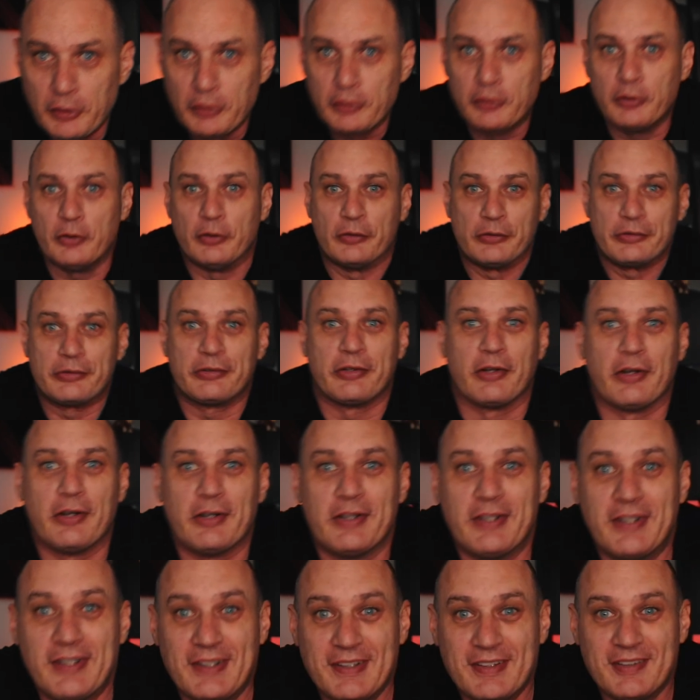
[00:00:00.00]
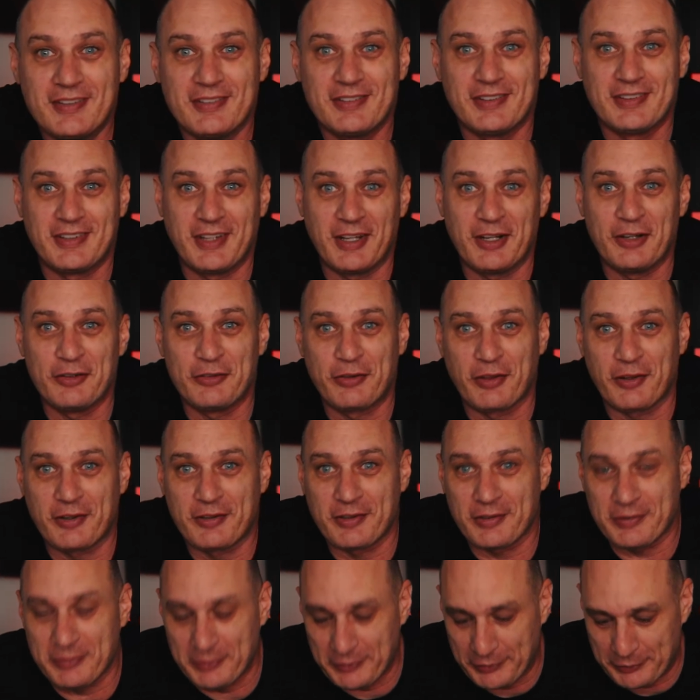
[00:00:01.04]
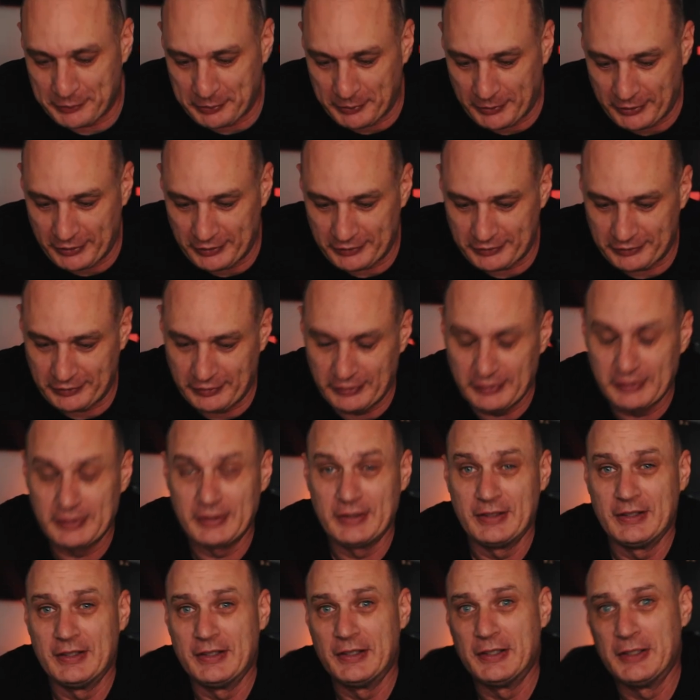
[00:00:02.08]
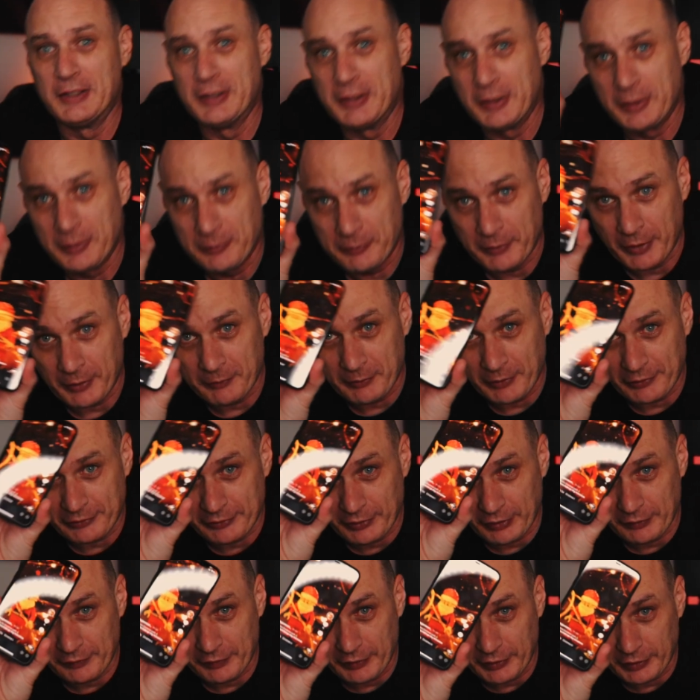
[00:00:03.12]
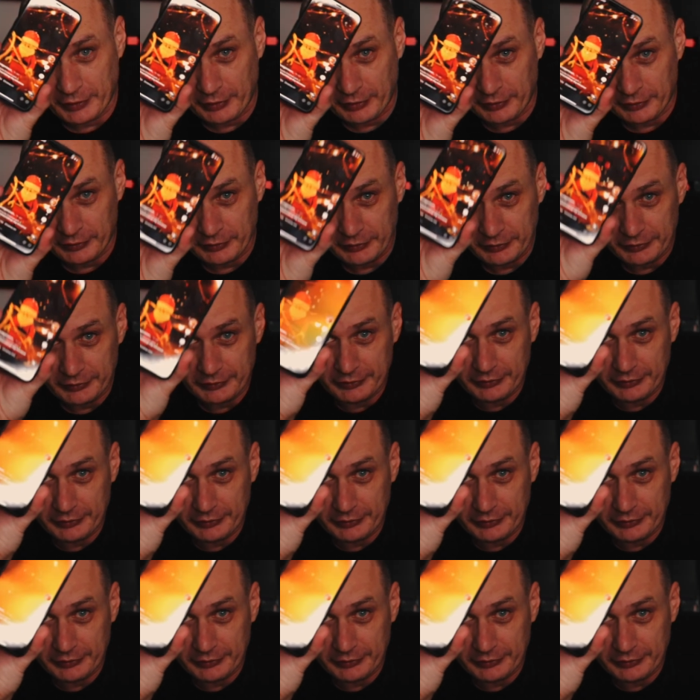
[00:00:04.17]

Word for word: Cool, so to get into the Christmas spirit, made myself a little